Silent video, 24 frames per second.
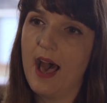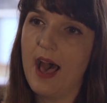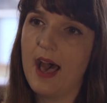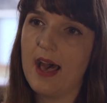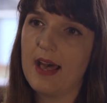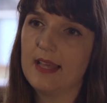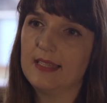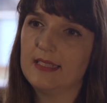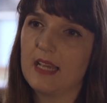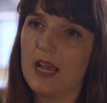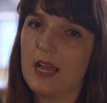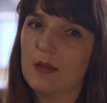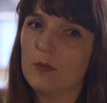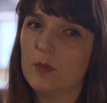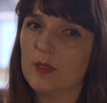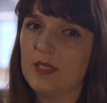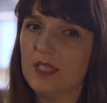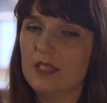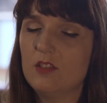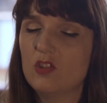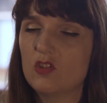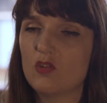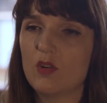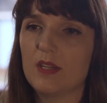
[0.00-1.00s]
And I
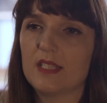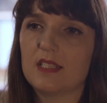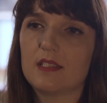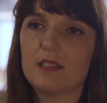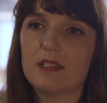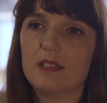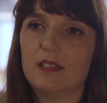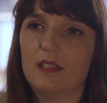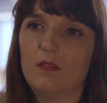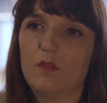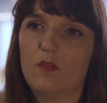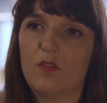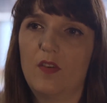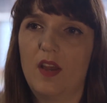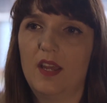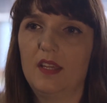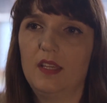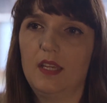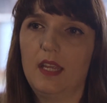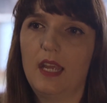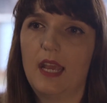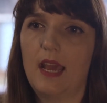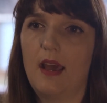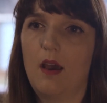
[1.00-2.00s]
was interested in
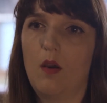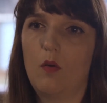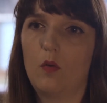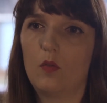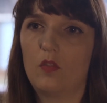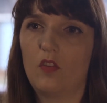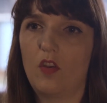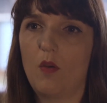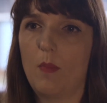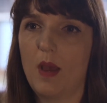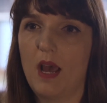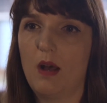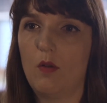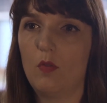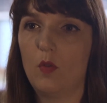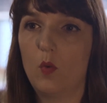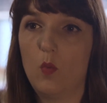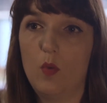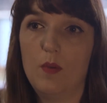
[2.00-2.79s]
finding out about the